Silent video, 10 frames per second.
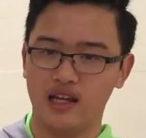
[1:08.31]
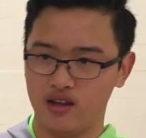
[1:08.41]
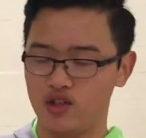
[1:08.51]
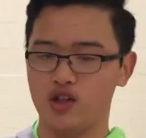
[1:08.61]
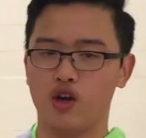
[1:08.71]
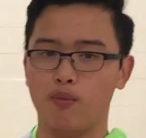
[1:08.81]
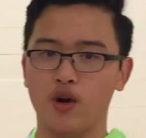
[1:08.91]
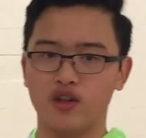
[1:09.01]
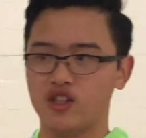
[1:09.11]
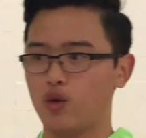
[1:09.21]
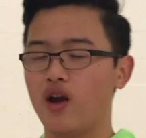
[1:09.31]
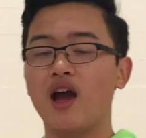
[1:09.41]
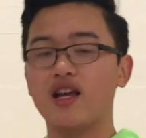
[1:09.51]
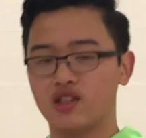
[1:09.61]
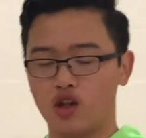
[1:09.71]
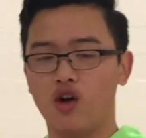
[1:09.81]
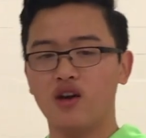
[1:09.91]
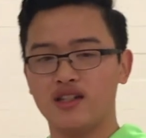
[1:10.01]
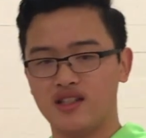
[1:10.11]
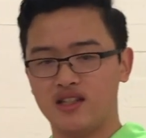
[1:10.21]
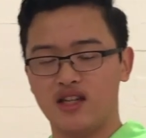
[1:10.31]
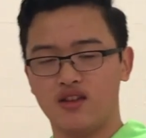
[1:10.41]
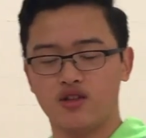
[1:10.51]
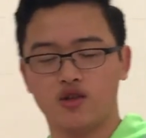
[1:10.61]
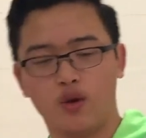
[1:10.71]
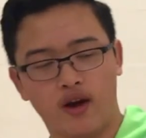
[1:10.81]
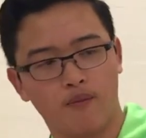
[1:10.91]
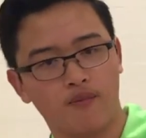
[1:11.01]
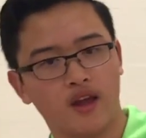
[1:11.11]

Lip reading: into your opponent's square as long as it's in their square.